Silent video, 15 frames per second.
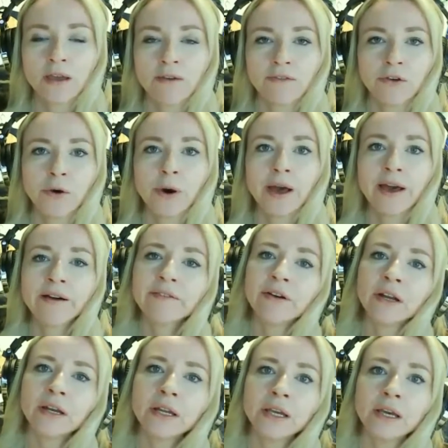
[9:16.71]
if you
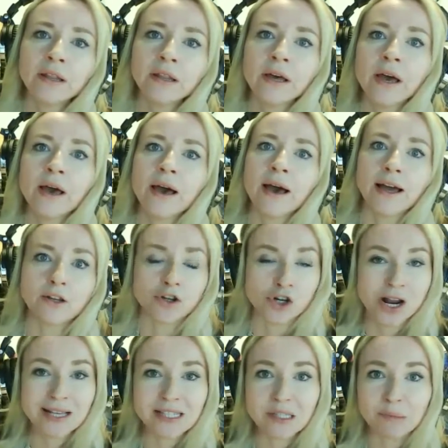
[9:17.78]
ever need a
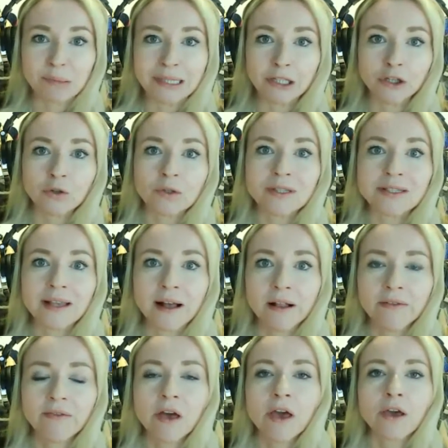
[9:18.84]
transplant yourself,